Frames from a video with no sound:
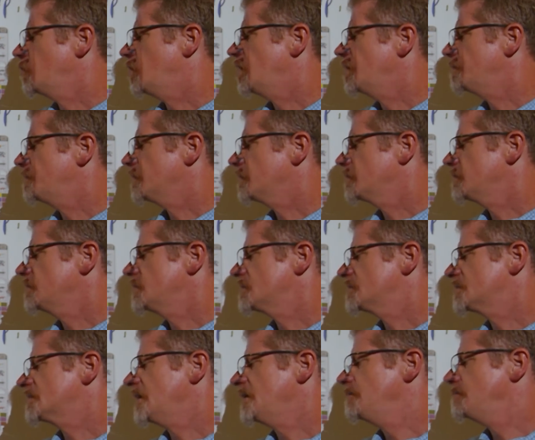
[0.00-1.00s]
y parent, the
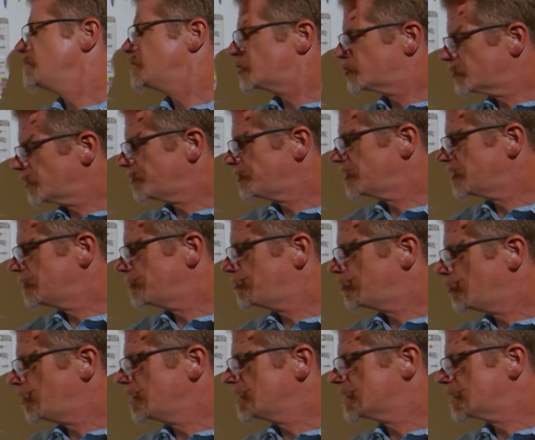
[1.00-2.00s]
same triplet of
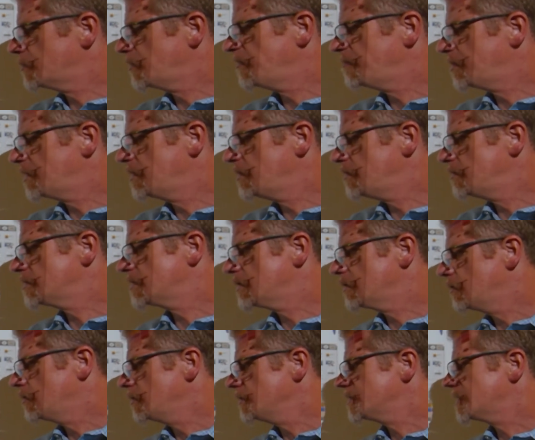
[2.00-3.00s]
points that we've been using the
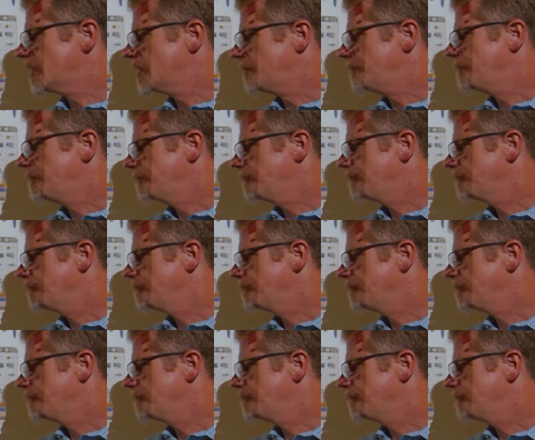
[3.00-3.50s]
whole time.